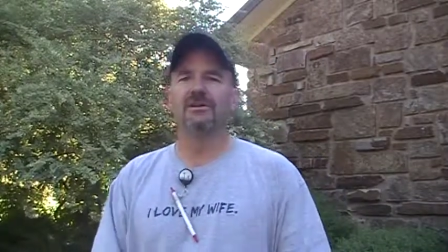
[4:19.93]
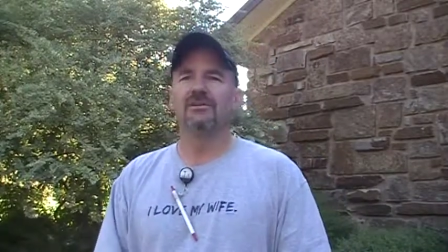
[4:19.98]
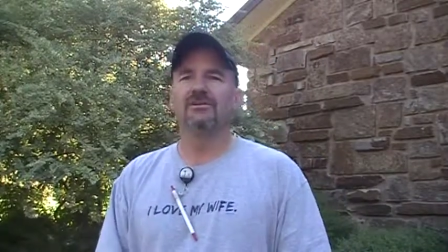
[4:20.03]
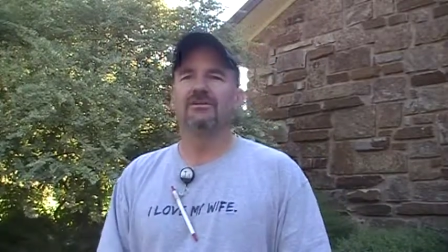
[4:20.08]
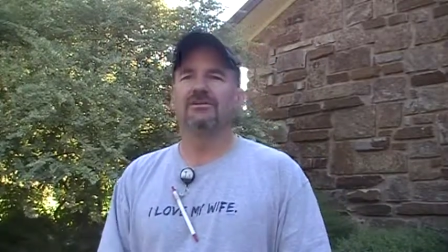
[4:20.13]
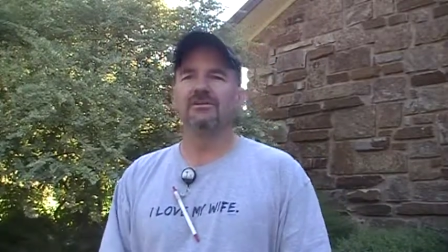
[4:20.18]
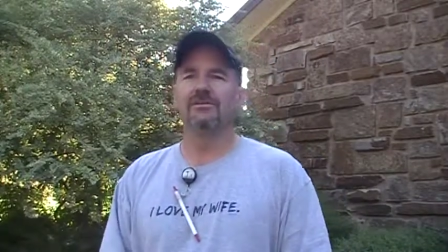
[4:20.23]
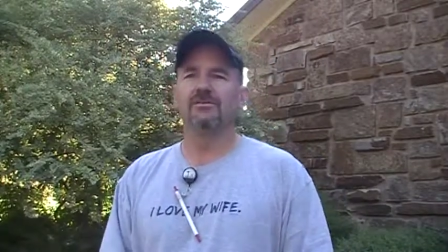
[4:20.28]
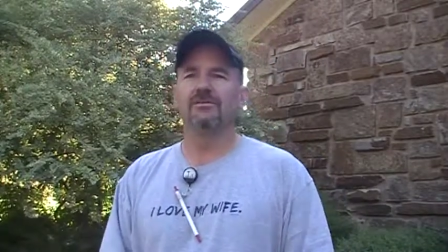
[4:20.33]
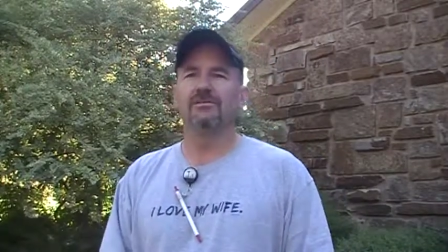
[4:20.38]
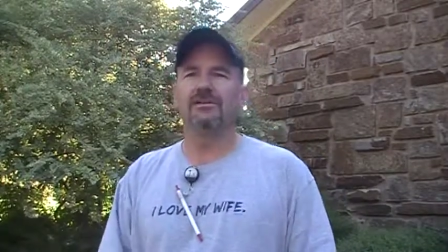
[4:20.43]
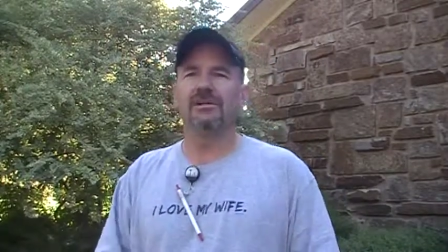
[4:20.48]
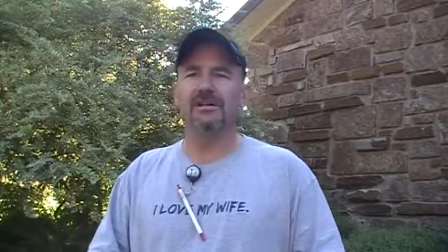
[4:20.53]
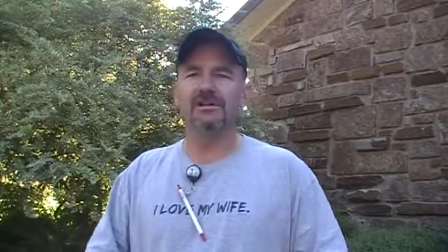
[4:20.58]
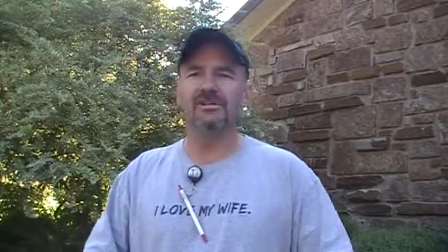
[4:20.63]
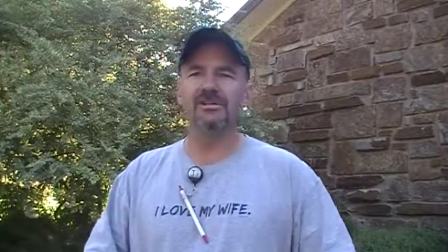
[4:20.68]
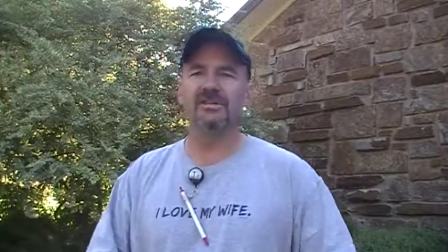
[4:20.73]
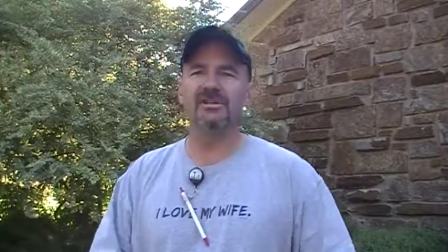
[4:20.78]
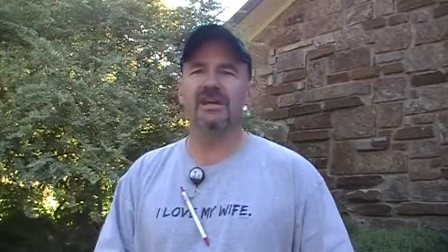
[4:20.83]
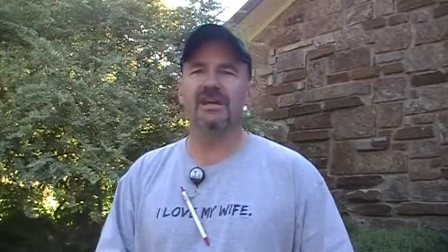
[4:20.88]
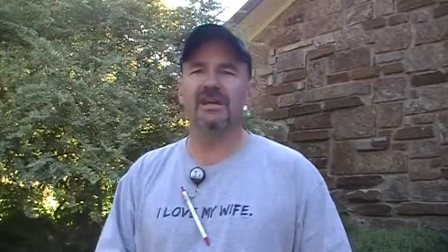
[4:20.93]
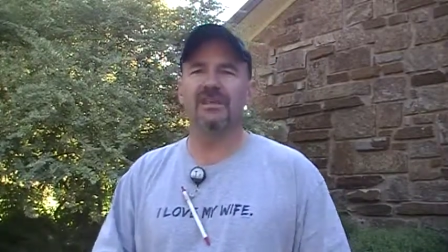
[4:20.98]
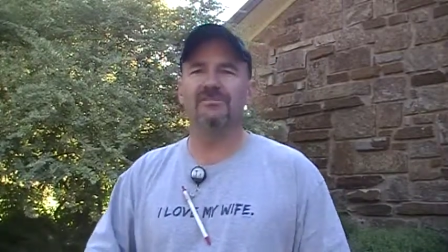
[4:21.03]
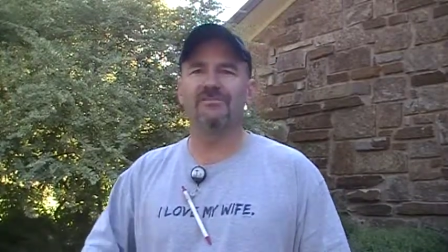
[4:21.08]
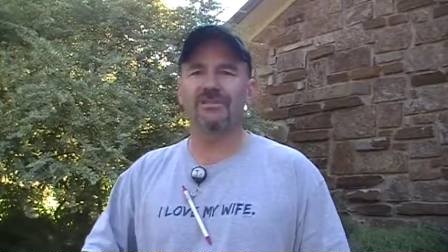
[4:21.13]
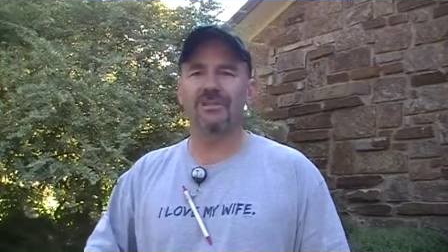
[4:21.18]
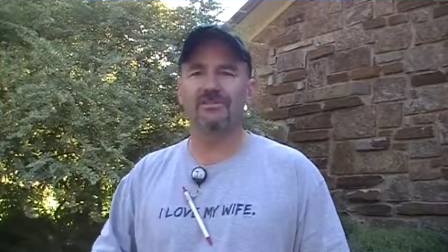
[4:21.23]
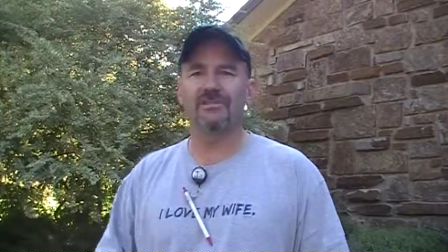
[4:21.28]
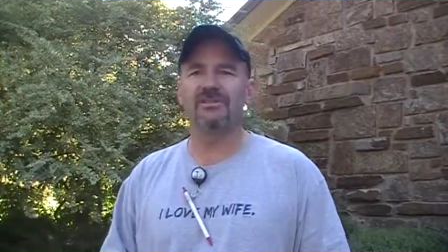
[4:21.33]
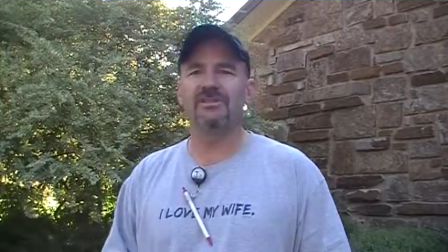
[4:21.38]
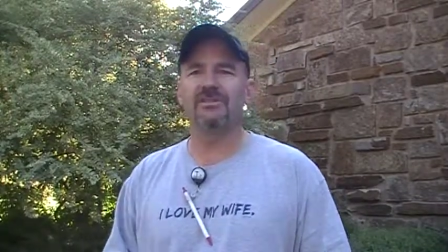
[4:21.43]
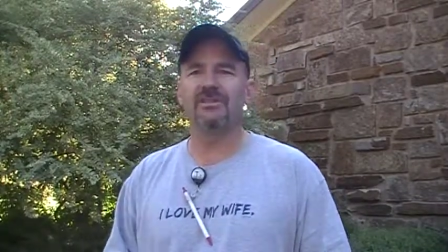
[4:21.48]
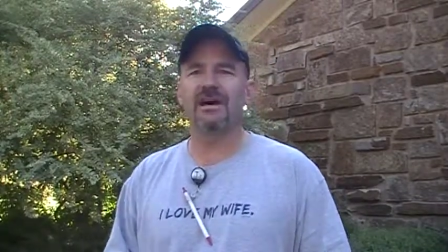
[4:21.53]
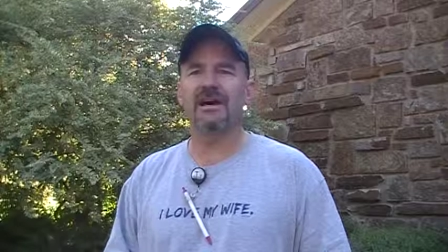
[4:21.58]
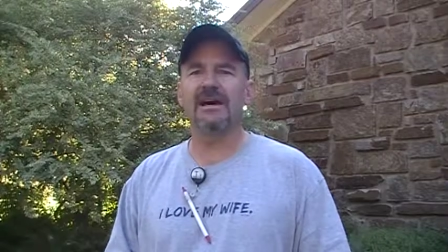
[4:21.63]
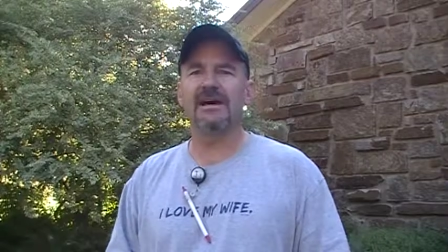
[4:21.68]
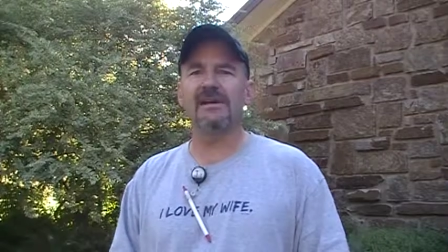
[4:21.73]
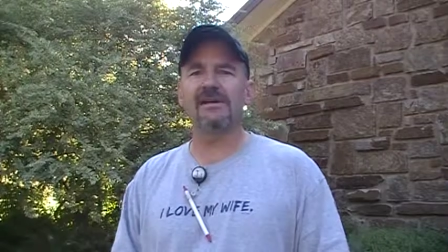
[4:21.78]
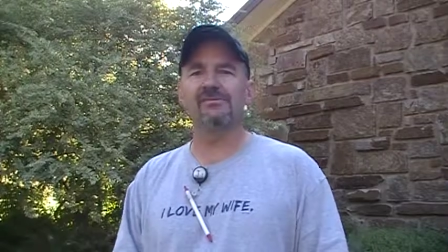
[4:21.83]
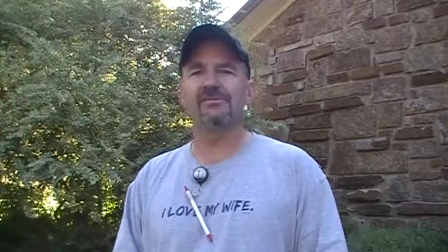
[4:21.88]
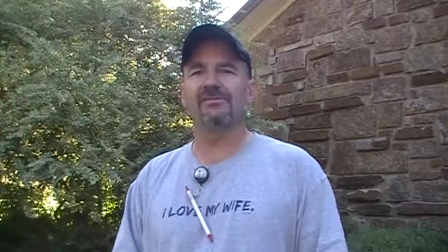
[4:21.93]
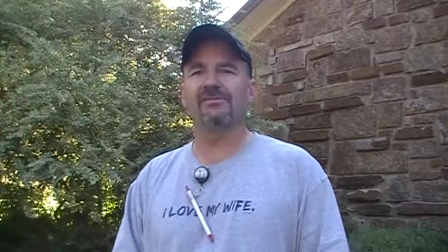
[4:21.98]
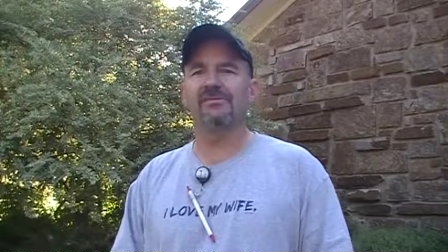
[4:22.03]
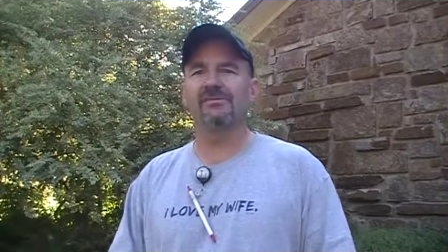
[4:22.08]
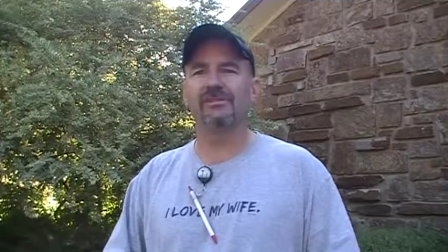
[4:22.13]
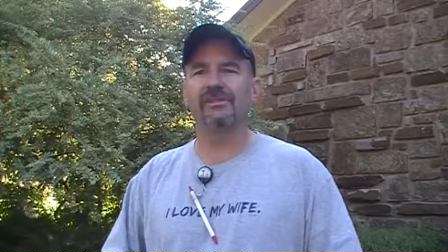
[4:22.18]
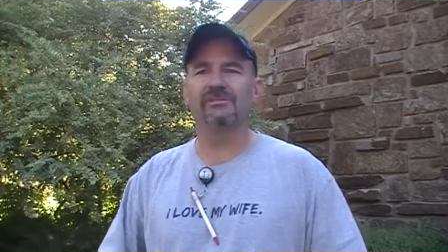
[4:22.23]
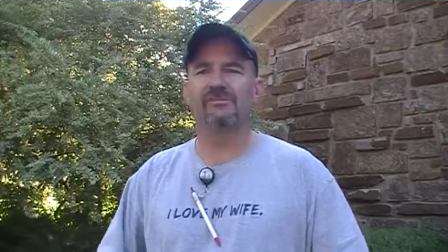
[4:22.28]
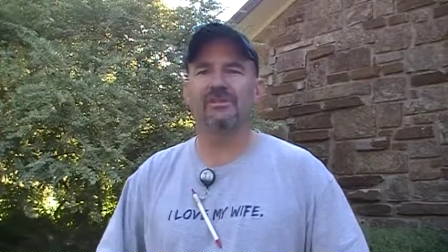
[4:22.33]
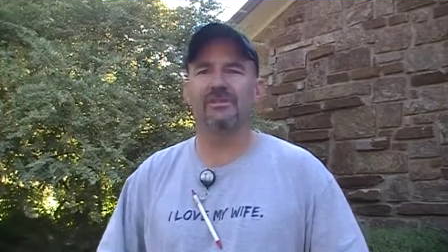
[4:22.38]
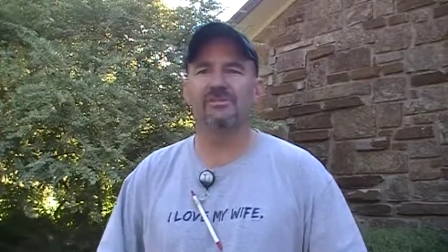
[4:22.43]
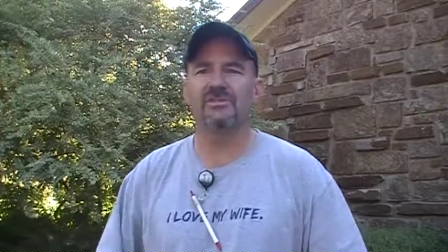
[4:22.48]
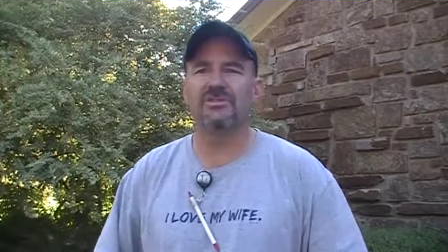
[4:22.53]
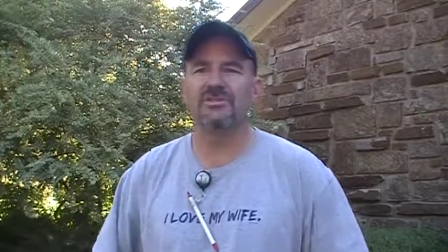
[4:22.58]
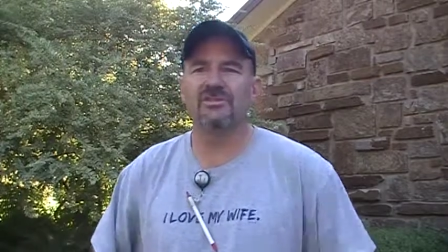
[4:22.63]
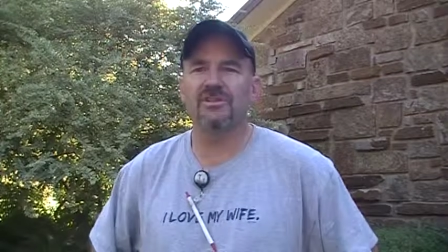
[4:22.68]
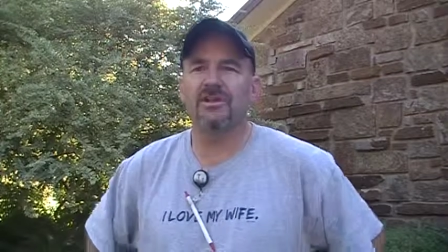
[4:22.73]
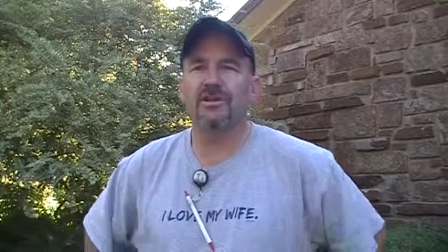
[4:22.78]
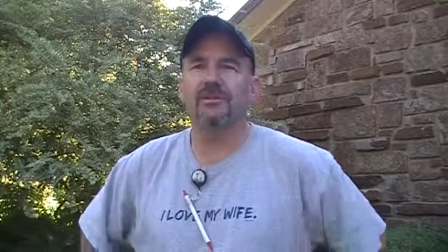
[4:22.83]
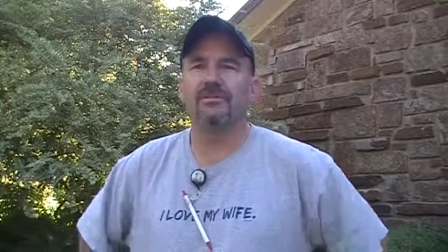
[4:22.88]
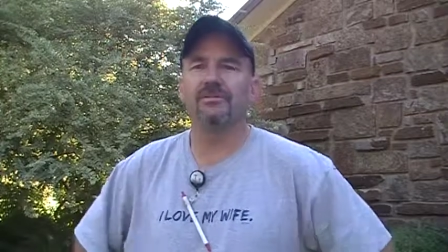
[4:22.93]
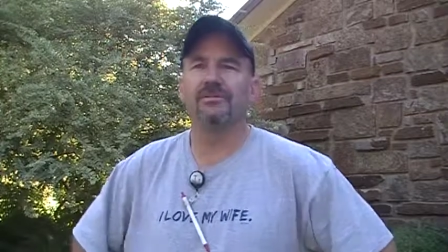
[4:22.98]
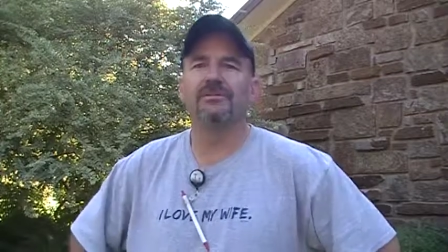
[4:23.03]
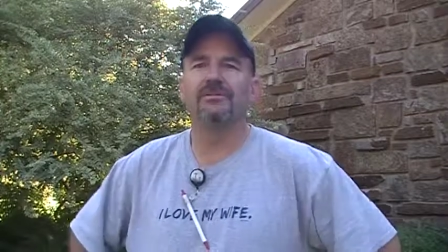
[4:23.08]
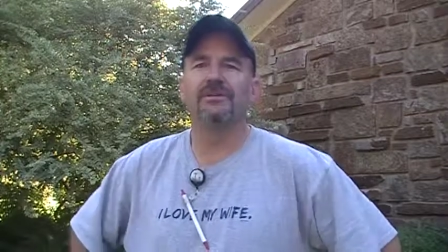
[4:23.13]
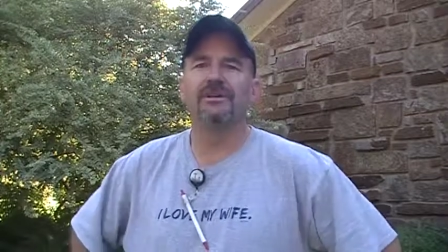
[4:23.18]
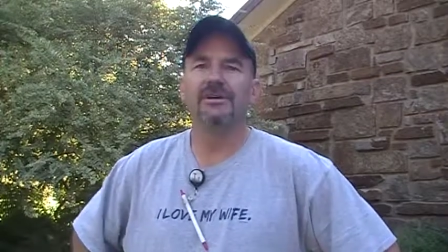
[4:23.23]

to shed from his life and from his soul.